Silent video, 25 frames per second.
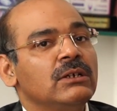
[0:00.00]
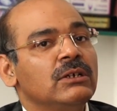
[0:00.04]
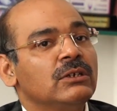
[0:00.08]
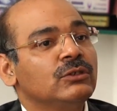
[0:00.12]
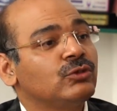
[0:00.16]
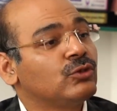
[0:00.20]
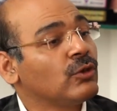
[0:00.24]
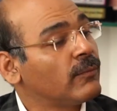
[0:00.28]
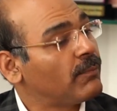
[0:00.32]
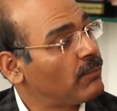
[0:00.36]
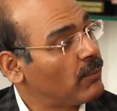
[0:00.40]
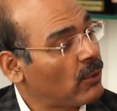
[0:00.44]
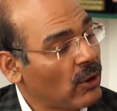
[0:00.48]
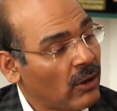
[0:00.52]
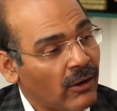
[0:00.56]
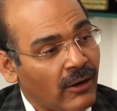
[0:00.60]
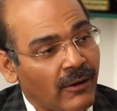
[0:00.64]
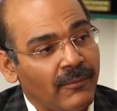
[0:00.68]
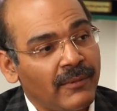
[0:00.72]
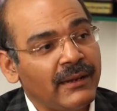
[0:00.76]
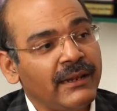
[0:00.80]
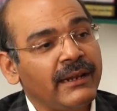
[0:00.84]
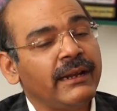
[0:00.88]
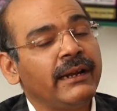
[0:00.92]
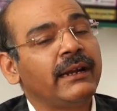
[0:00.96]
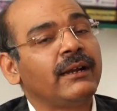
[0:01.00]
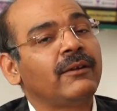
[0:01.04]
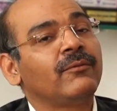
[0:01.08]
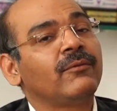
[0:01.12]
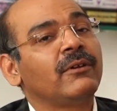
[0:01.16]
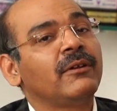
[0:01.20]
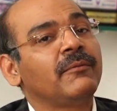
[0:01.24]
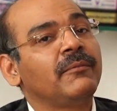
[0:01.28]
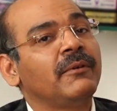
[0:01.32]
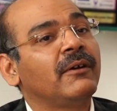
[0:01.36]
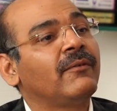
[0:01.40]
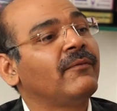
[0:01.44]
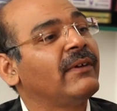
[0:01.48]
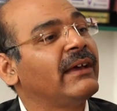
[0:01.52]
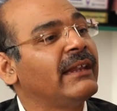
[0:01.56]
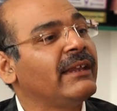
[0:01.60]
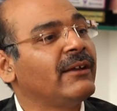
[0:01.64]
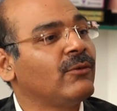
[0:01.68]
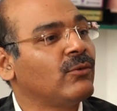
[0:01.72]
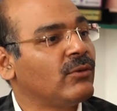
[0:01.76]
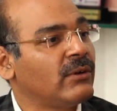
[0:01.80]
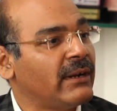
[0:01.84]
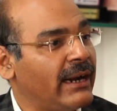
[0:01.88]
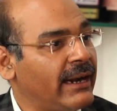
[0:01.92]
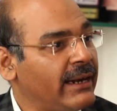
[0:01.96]
So probably it will be a very
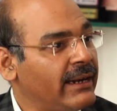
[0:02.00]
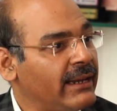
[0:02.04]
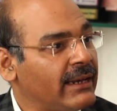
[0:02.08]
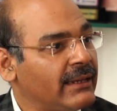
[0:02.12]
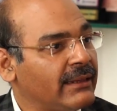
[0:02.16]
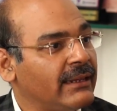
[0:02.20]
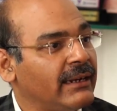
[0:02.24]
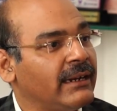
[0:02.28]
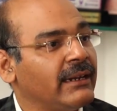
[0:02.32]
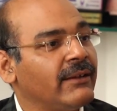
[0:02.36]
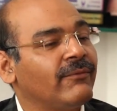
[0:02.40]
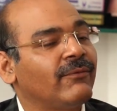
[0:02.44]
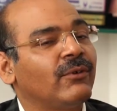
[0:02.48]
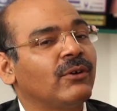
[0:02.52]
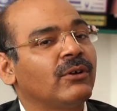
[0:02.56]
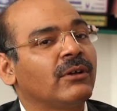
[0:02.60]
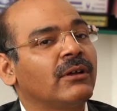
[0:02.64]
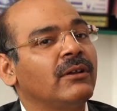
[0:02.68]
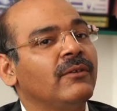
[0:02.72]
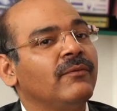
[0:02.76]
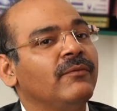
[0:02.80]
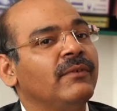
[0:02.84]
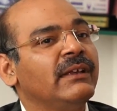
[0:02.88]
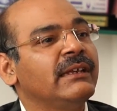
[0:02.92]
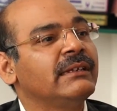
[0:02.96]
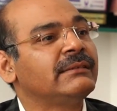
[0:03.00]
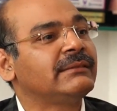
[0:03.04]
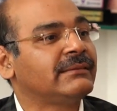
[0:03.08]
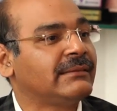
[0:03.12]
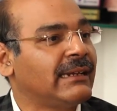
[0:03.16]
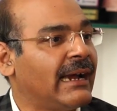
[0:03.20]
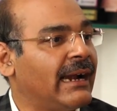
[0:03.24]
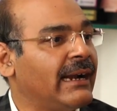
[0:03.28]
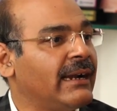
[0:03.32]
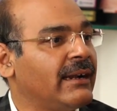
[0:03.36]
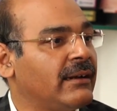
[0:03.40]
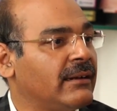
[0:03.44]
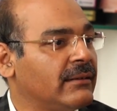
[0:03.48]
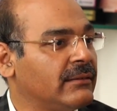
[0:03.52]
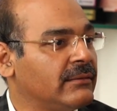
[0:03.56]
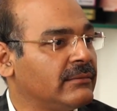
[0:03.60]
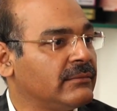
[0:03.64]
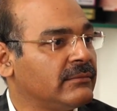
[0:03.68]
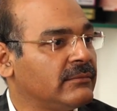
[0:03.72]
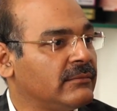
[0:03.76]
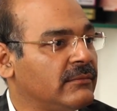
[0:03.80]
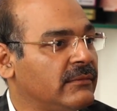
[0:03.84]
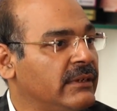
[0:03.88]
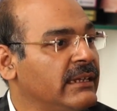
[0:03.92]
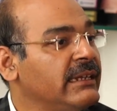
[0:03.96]
good idea that if at all we start
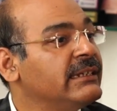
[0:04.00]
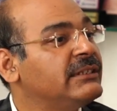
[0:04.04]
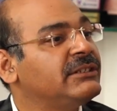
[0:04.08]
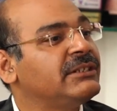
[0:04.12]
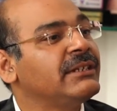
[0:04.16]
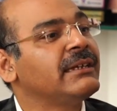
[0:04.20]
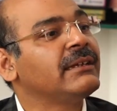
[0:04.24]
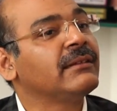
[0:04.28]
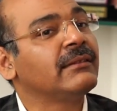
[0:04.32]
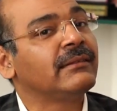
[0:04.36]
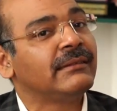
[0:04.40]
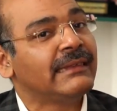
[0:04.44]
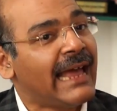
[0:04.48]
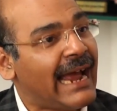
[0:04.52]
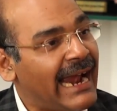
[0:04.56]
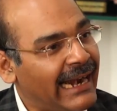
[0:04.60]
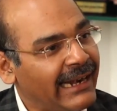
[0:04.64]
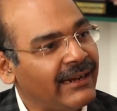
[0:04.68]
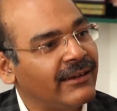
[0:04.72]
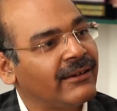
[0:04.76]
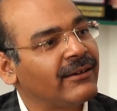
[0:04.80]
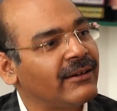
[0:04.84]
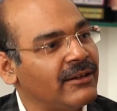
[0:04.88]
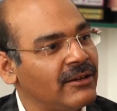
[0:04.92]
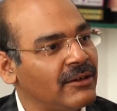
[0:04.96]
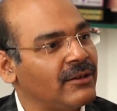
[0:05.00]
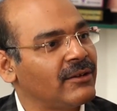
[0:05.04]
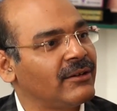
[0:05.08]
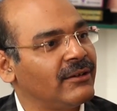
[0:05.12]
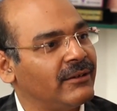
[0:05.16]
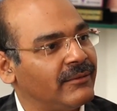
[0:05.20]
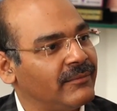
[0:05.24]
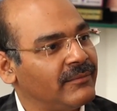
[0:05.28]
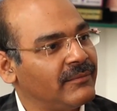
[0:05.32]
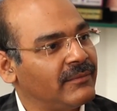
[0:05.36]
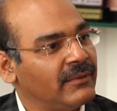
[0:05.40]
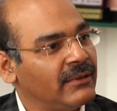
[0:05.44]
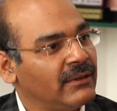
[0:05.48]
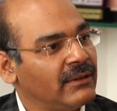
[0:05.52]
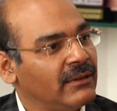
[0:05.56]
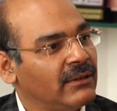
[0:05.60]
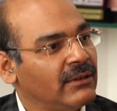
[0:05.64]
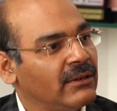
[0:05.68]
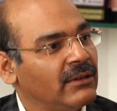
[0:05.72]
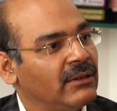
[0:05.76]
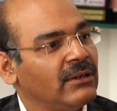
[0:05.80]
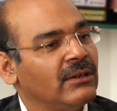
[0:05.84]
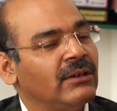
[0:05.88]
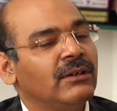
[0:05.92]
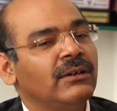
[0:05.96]
teaching that curriculum
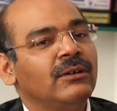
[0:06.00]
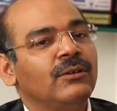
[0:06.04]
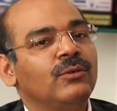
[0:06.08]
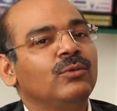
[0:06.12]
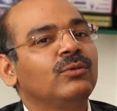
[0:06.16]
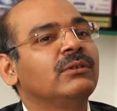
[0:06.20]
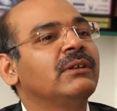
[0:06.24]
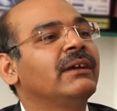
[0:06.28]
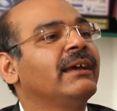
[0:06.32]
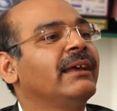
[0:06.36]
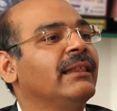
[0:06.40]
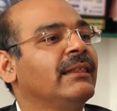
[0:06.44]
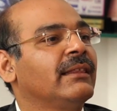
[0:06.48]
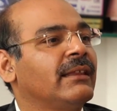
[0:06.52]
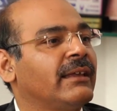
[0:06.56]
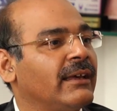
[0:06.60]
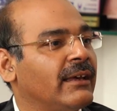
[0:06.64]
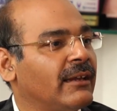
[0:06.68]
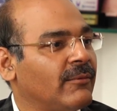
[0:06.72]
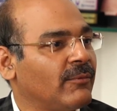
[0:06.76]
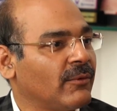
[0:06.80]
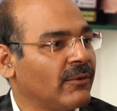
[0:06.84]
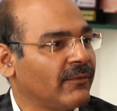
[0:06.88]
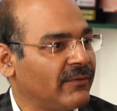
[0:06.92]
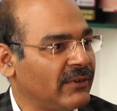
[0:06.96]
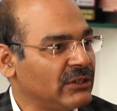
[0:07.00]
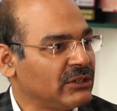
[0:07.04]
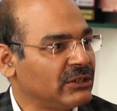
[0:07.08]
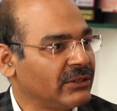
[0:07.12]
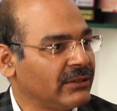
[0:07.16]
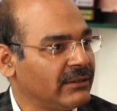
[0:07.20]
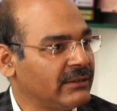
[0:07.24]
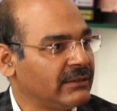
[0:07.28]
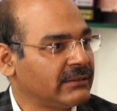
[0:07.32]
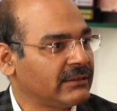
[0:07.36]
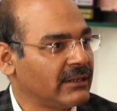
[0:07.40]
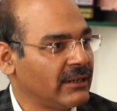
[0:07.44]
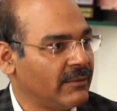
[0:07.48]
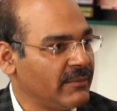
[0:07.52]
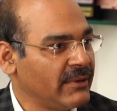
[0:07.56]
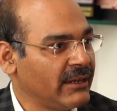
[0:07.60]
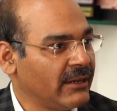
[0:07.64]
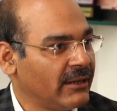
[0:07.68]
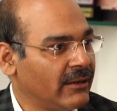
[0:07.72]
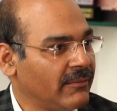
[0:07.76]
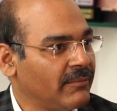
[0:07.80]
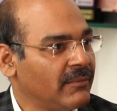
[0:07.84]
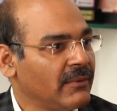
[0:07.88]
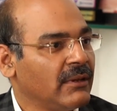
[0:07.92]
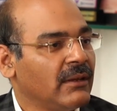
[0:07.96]
to the healthcare professionals coming
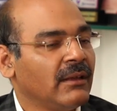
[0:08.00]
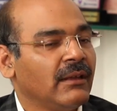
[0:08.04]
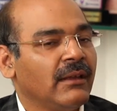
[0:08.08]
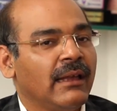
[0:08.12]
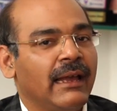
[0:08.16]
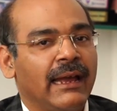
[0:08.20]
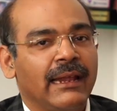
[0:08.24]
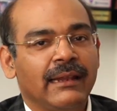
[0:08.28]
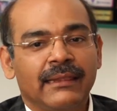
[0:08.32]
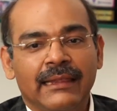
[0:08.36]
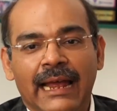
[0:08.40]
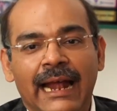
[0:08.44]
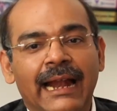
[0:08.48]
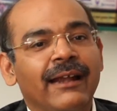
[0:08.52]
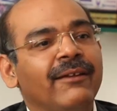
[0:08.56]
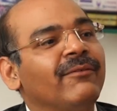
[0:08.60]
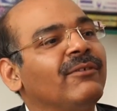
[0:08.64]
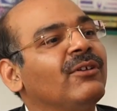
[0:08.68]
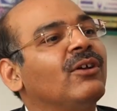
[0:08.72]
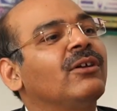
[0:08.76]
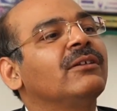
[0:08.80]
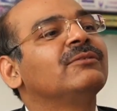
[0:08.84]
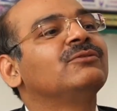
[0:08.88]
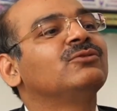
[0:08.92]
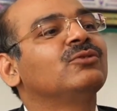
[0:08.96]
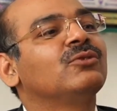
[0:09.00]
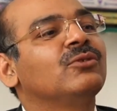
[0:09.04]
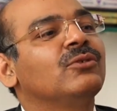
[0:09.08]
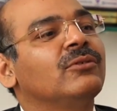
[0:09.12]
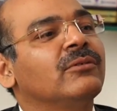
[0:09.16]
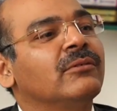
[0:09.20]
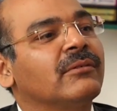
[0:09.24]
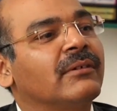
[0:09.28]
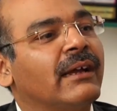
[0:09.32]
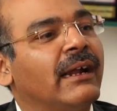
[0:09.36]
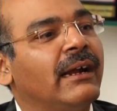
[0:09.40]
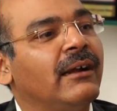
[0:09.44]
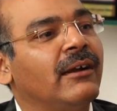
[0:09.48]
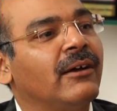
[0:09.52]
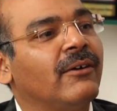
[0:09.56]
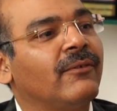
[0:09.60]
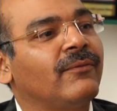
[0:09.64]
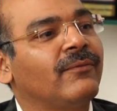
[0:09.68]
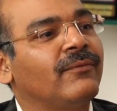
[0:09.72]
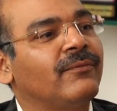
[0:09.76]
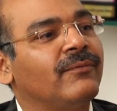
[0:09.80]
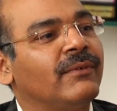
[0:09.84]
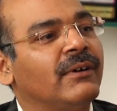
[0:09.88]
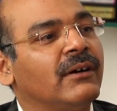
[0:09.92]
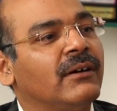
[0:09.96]
up, and that will also kind
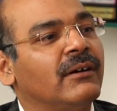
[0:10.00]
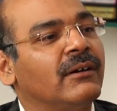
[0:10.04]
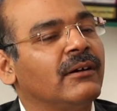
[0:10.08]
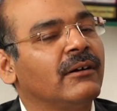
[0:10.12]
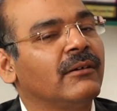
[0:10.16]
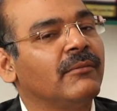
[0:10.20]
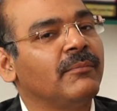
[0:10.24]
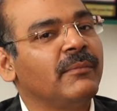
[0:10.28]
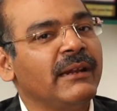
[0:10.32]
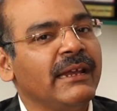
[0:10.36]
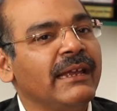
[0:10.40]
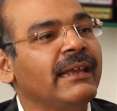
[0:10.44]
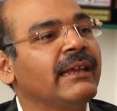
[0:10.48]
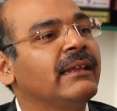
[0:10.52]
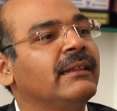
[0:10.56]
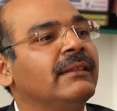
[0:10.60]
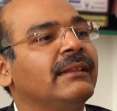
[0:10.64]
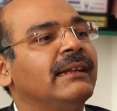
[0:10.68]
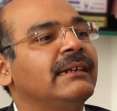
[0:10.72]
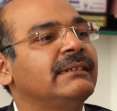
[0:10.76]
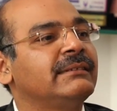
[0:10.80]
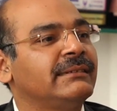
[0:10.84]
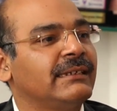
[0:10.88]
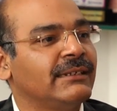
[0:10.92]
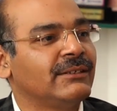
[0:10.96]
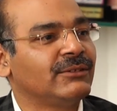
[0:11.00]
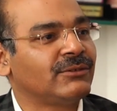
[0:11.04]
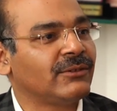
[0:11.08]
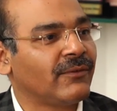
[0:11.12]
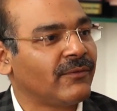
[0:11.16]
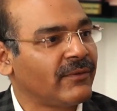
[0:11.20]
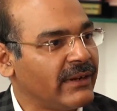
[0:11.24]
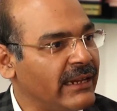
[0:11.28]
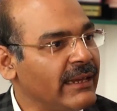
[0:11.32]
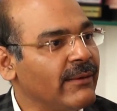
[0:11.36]
of bring in that sense of